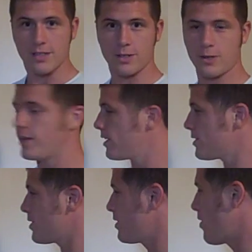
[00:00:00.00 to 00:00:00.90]
so
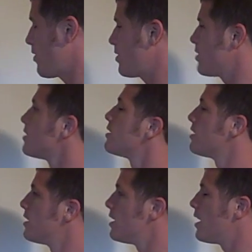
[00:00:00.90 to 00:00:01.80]
there's another
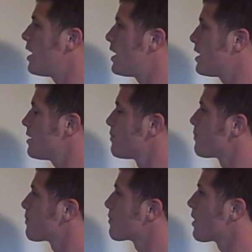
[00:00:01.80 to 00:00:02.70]
uh,
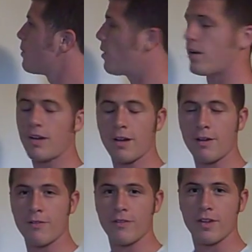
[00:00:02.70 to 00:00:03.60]
part
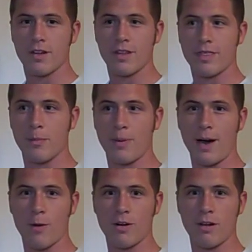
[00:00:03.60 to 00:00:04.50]
of the
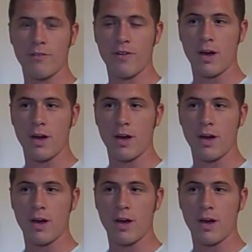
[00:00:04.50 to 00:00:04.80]
power of